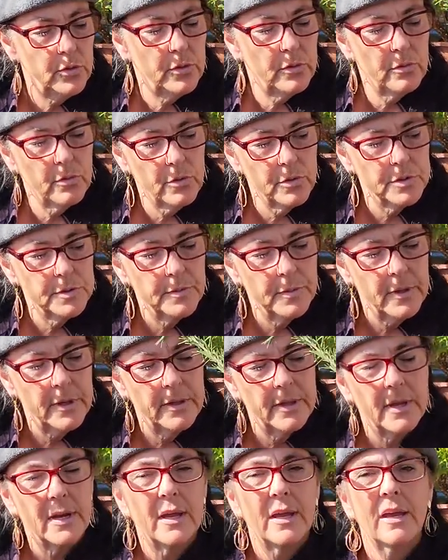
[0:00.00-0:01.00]
the
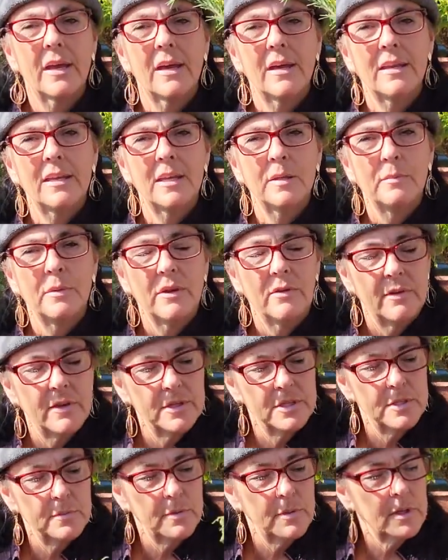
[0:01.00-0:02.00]
rosemary that I had in my
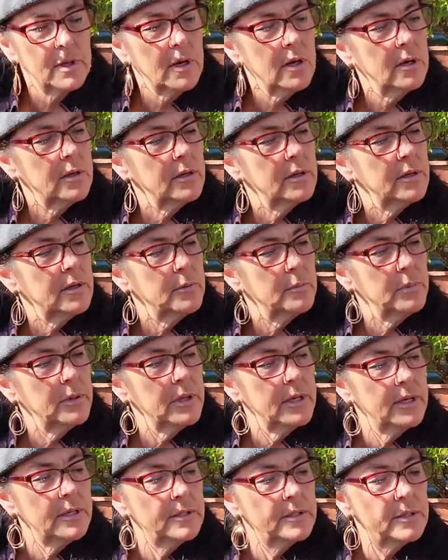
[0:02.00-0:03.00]
vegetable garden in a
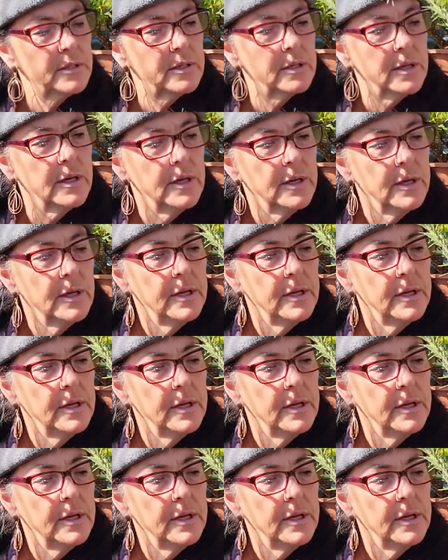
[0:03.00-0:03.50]
planter,